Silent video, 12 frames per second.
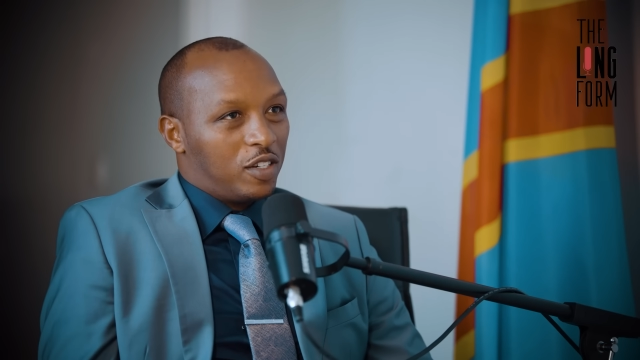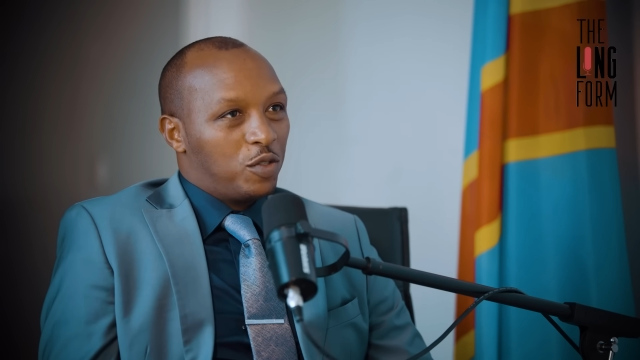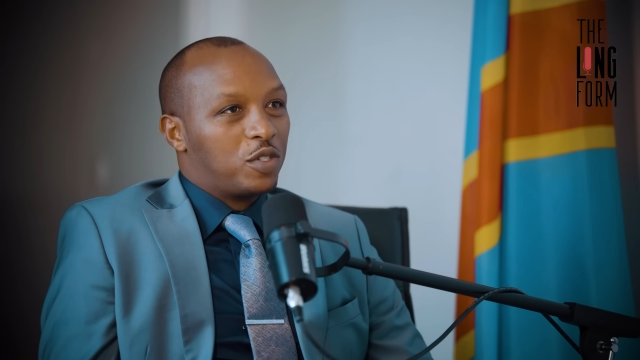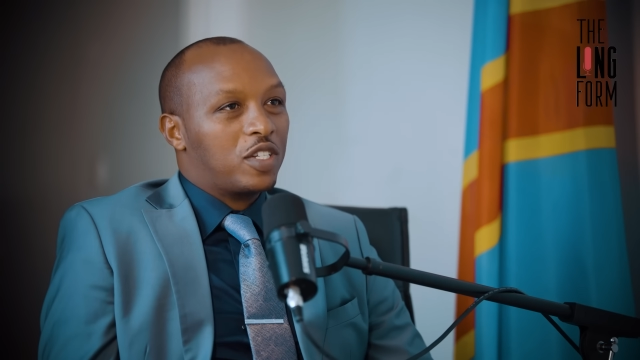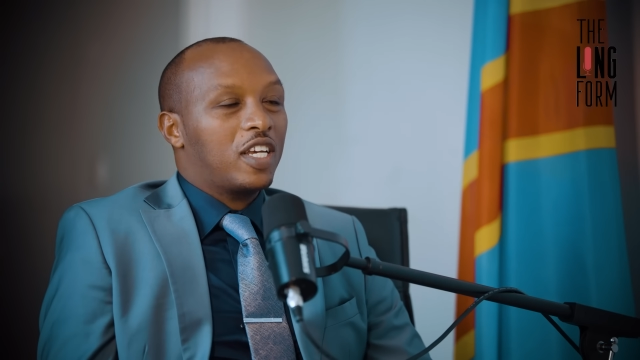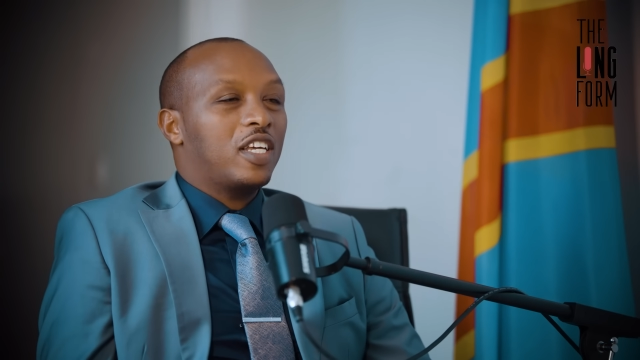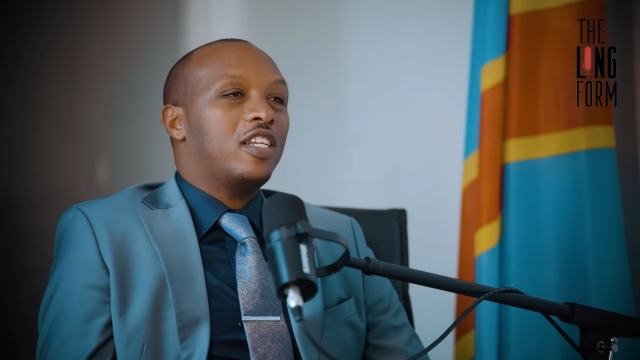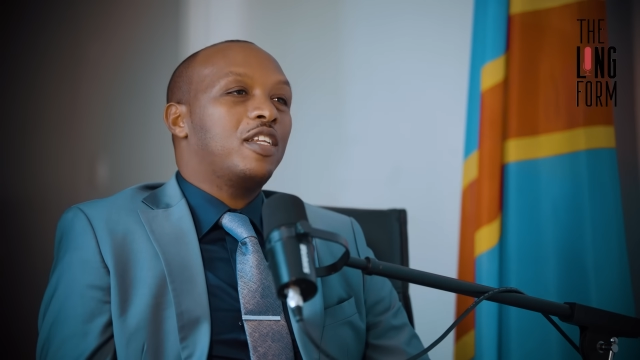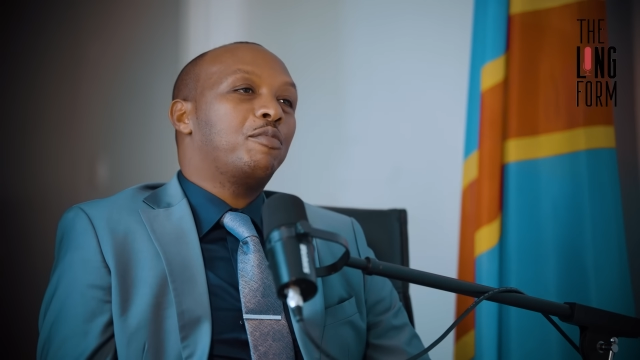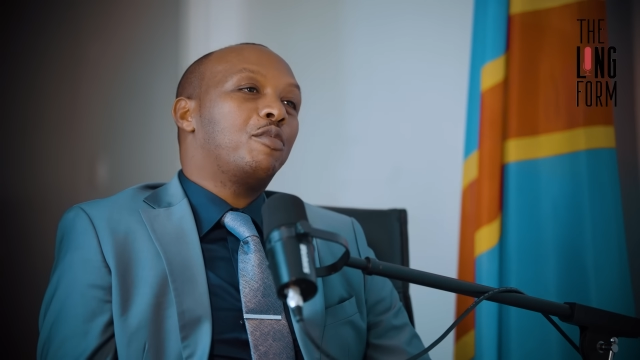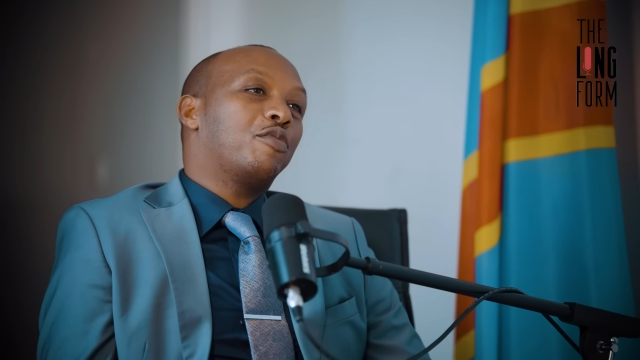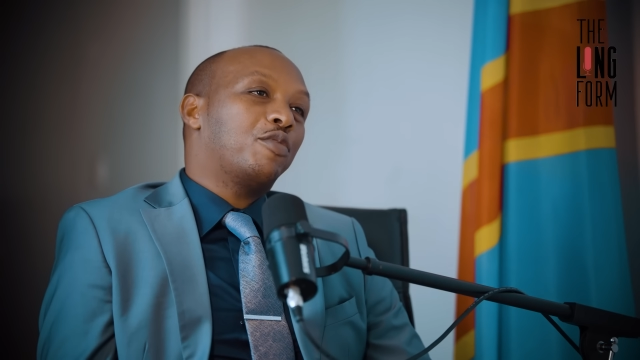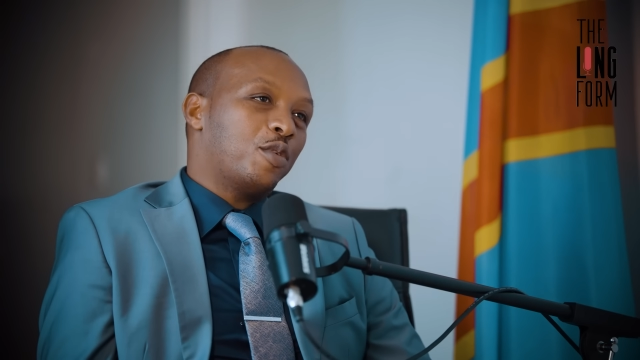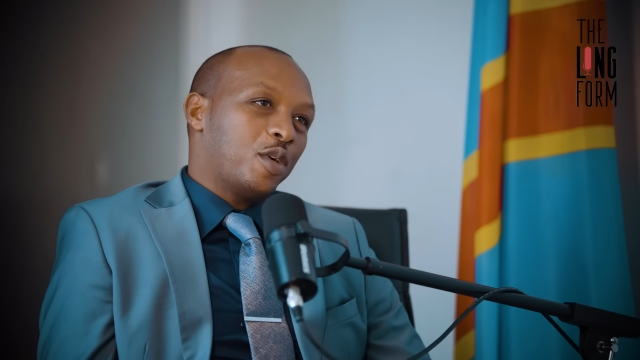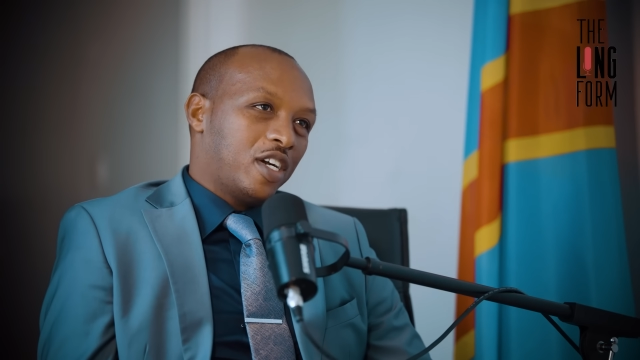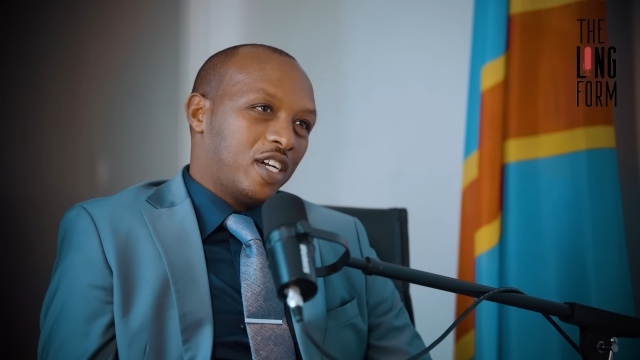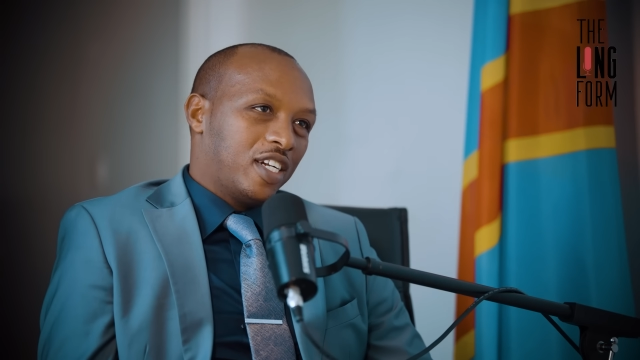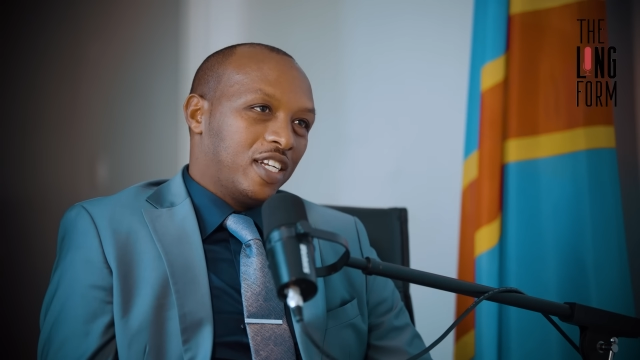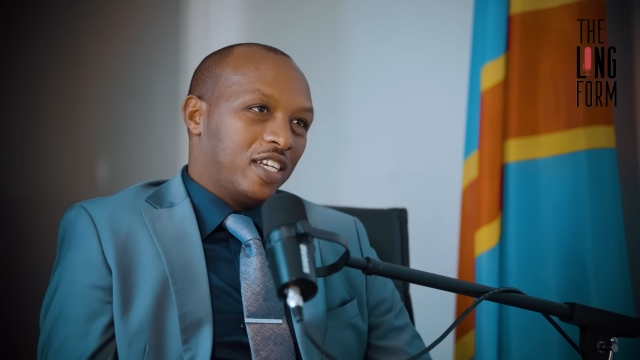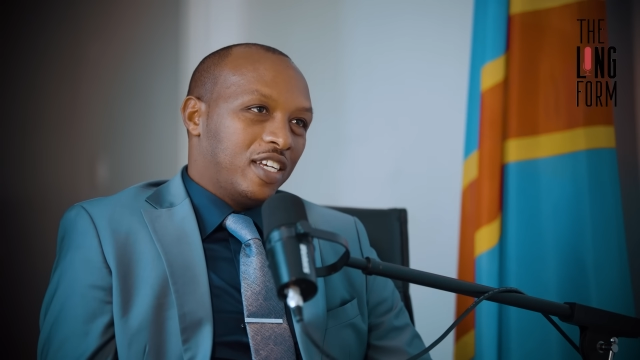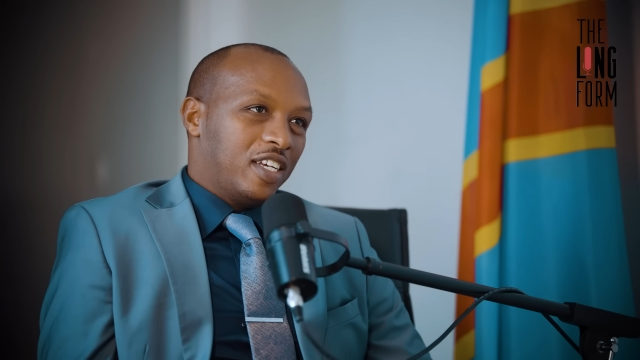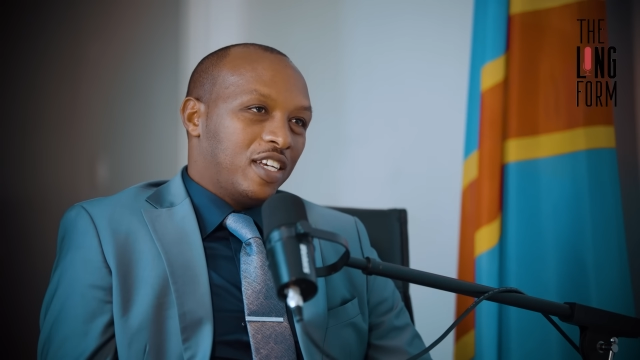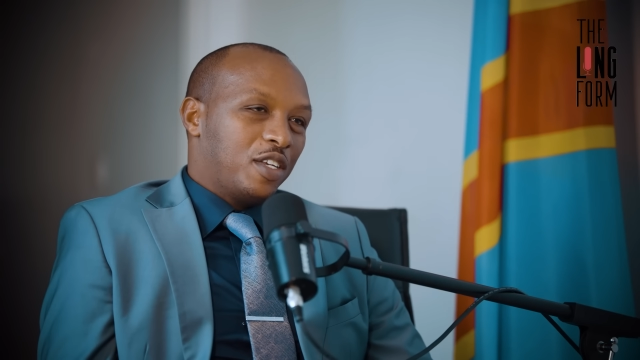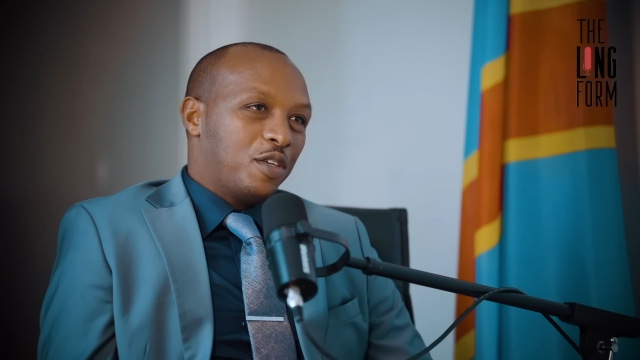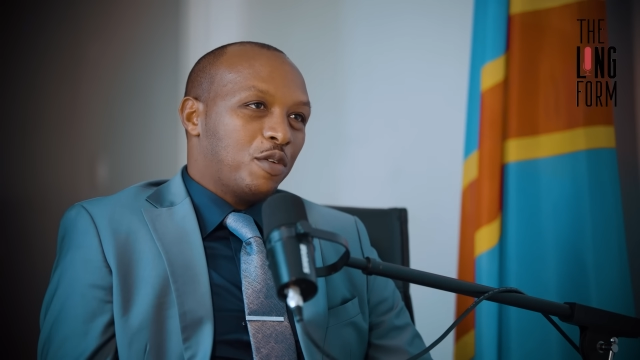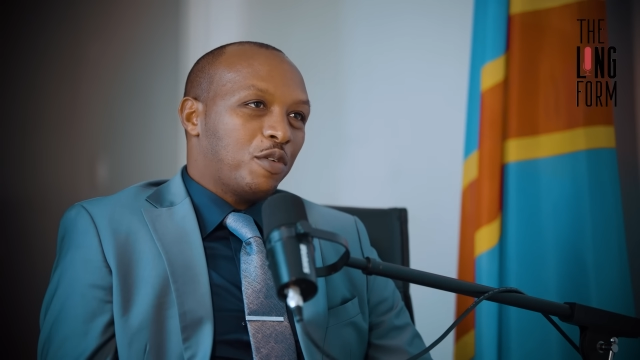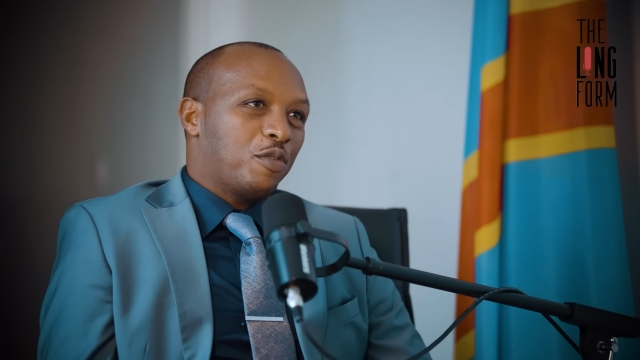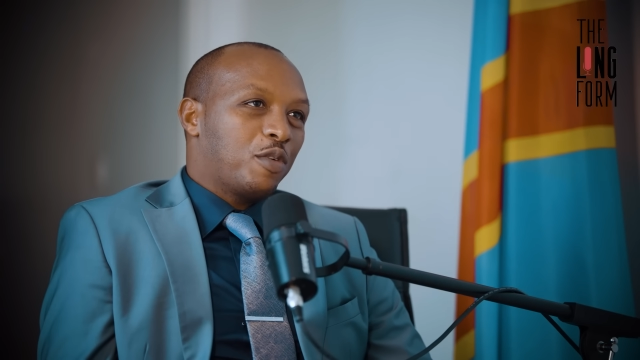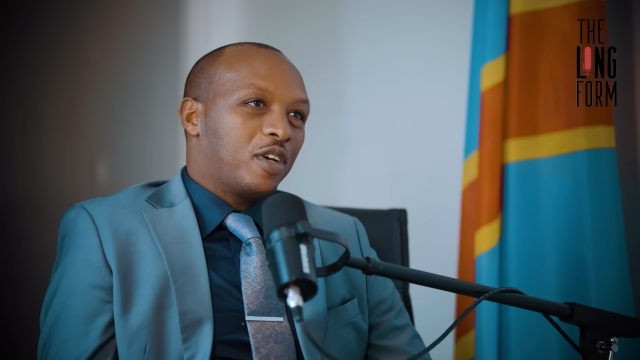You said before your